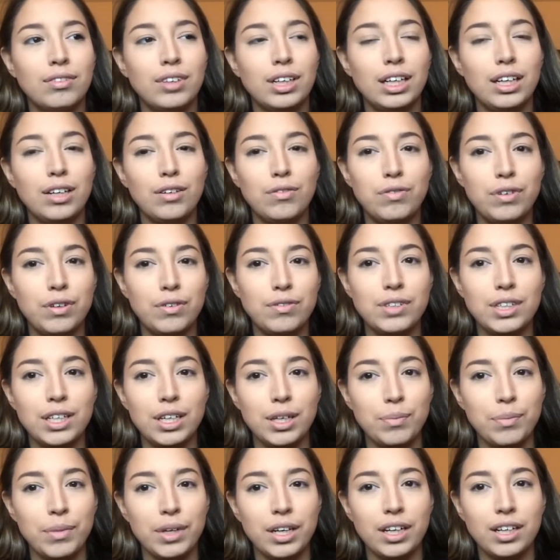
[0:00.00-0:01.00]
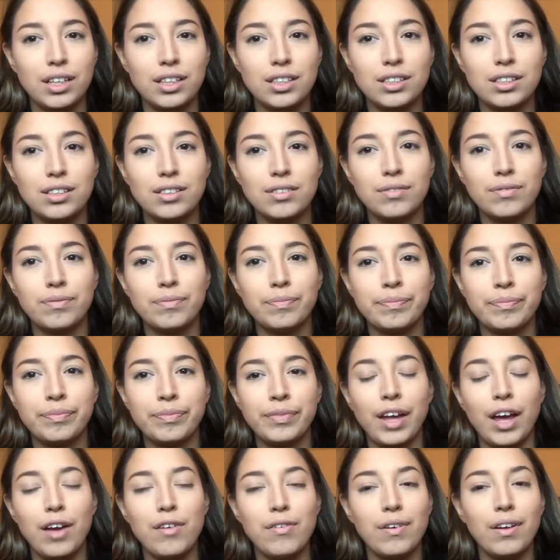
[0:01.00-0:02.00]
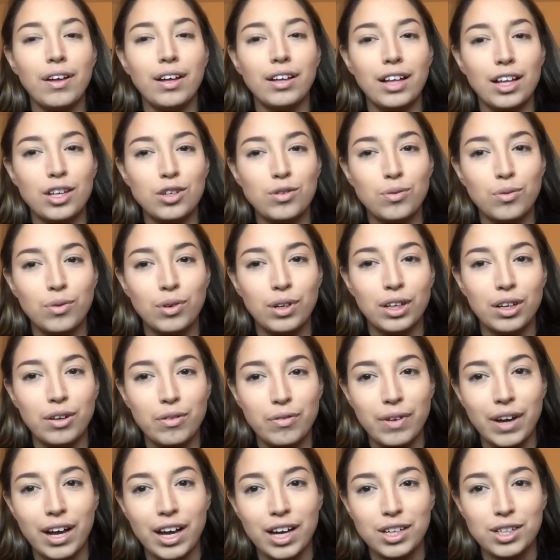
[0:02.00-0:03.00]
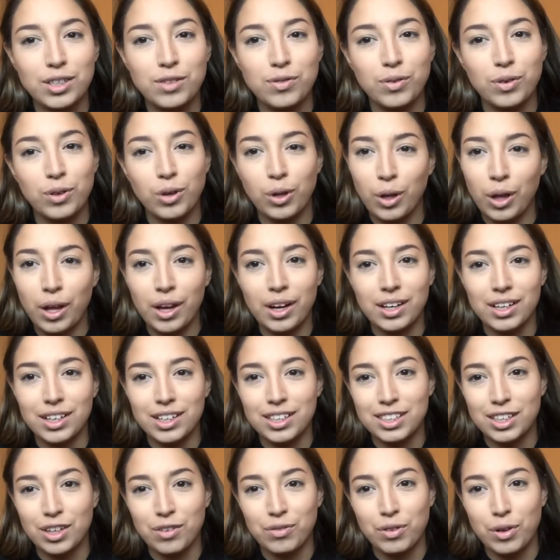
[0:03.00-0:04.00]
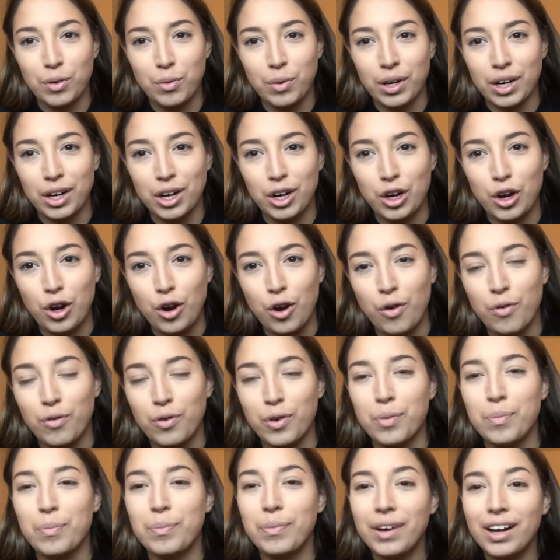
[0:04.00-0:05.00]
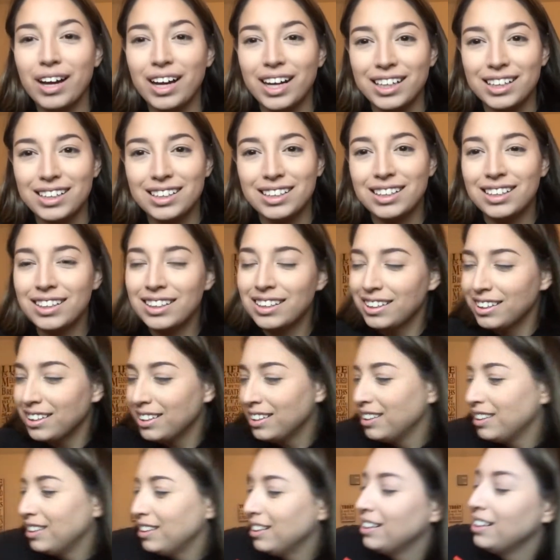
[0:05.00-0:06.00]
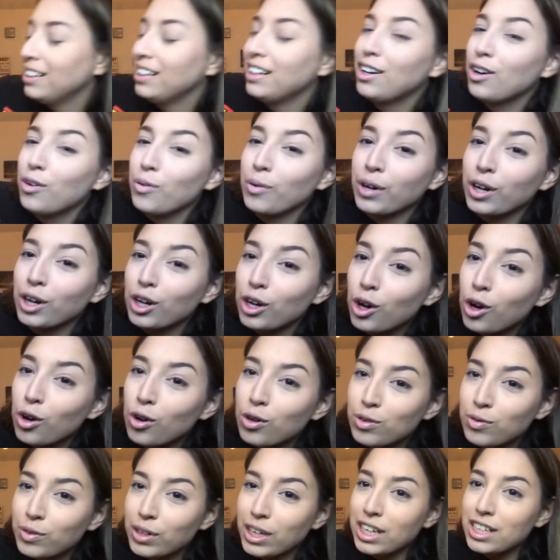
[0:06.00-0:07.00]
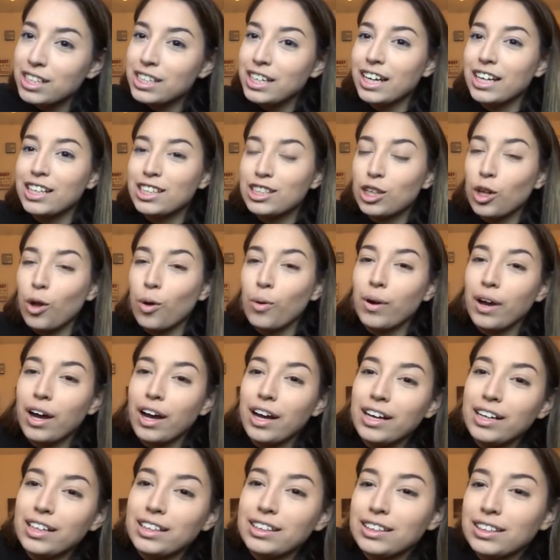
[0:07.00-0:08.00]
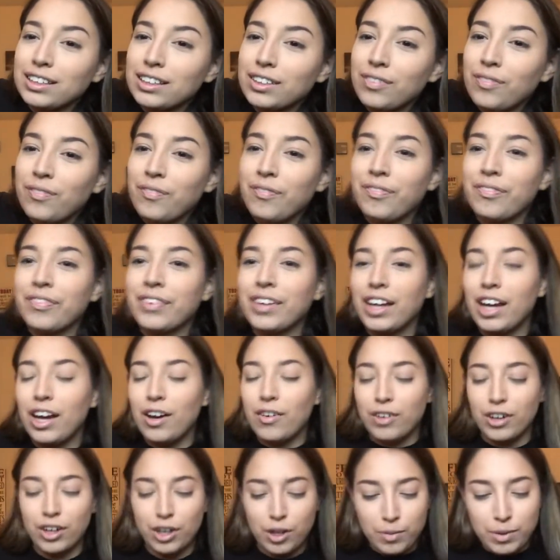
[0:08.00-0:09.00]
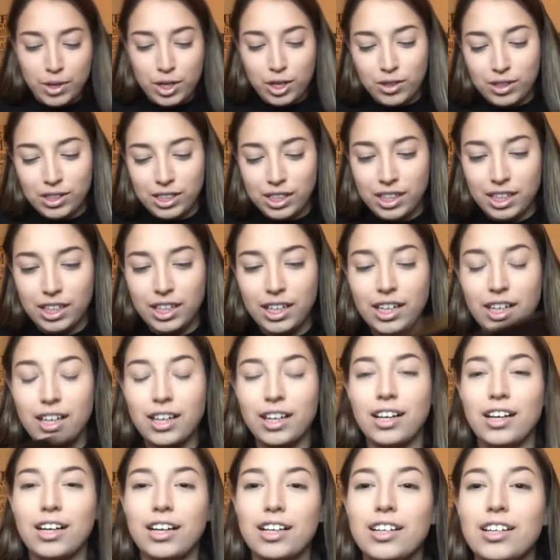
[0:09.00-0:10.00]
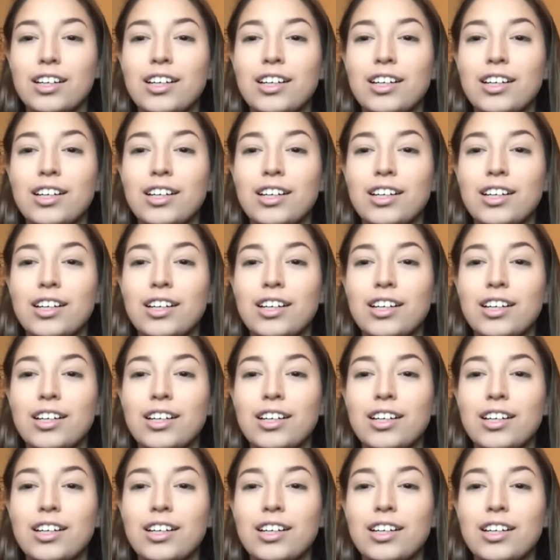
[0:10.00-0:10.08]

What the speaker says: in 15 minutes. I feel like that's really fast for a lot of the stuff that we're gonna go over. But we're gonna take it slow, guys. And we're gonna be using the